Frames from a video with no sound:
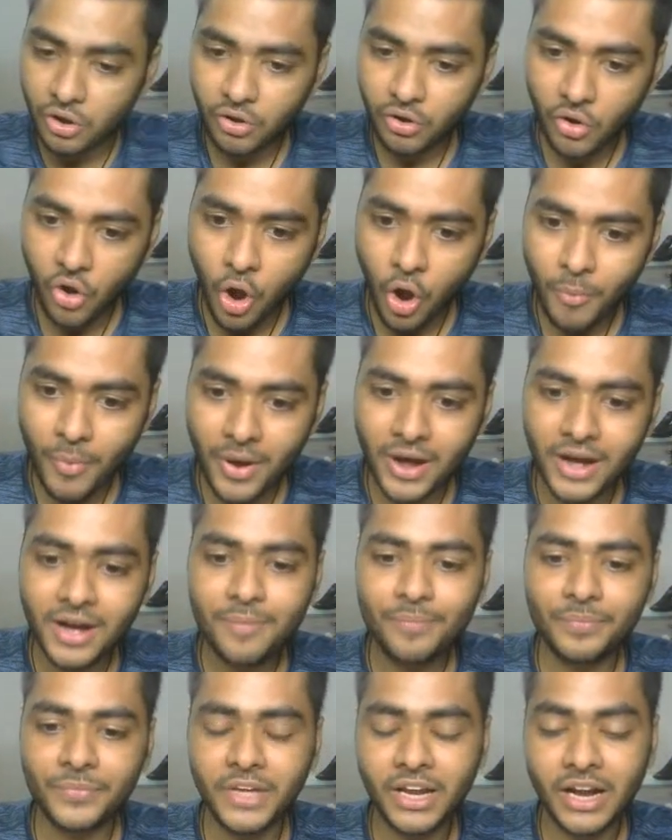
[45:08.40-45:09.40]
comma,
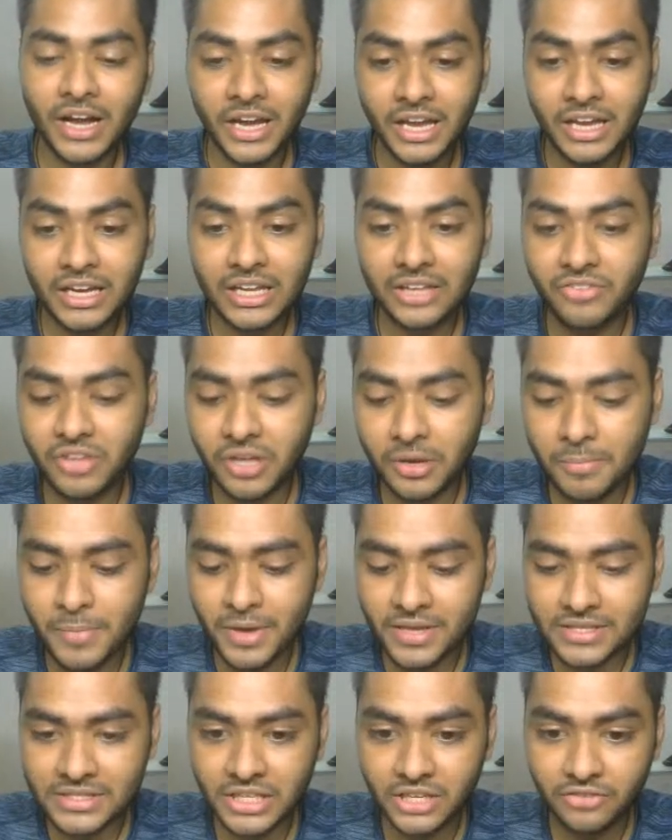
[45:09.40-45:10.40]
then again giving a
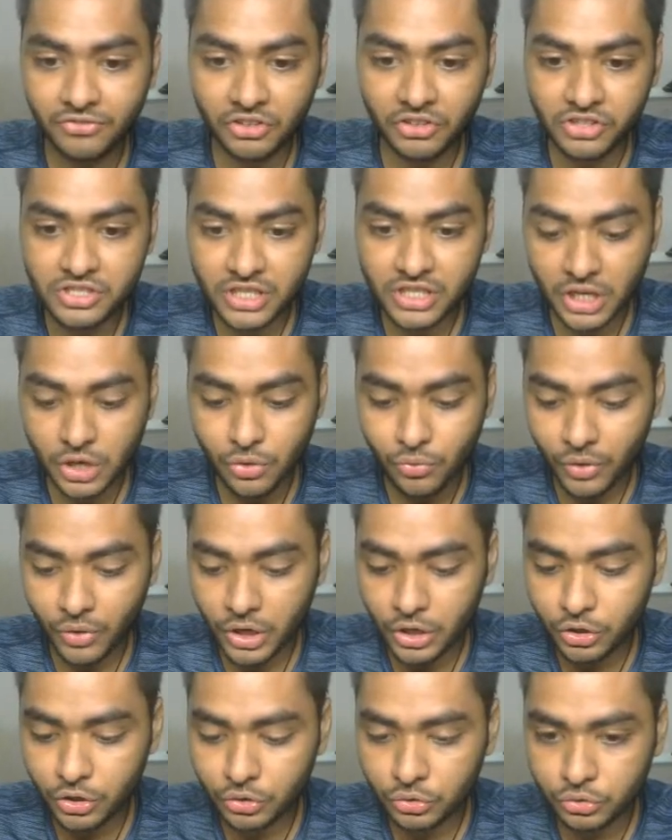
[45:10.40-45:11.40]
message which is
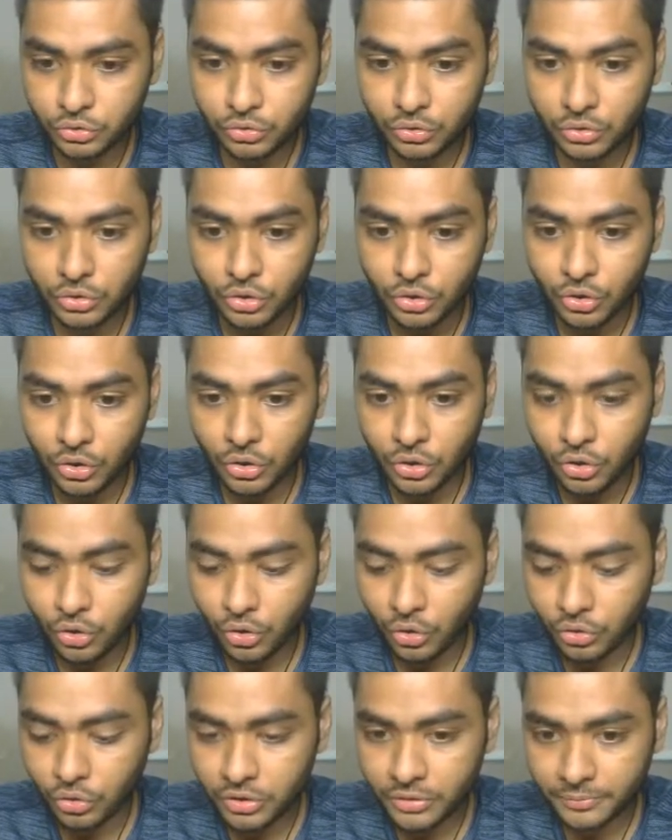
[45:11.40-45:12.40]
equal to
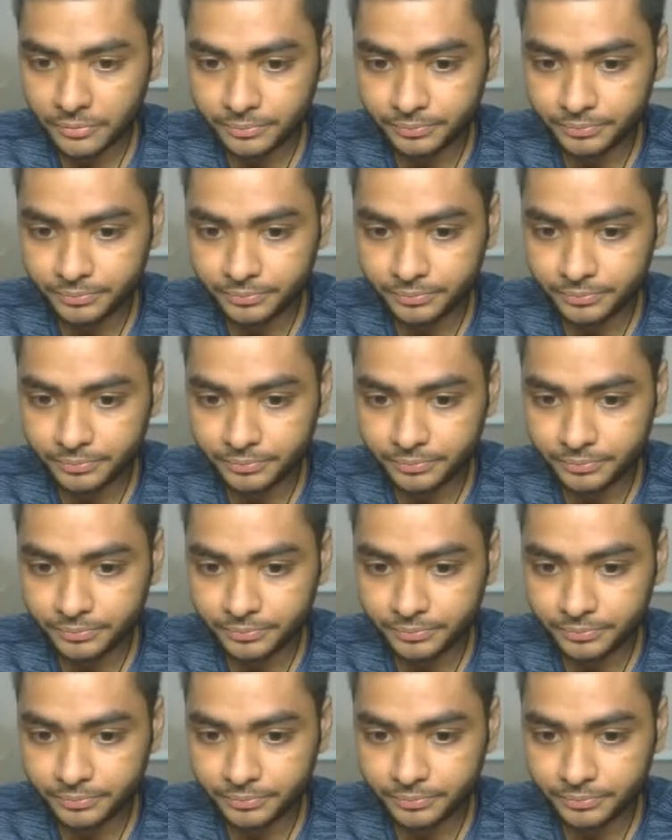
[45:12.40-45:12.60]
load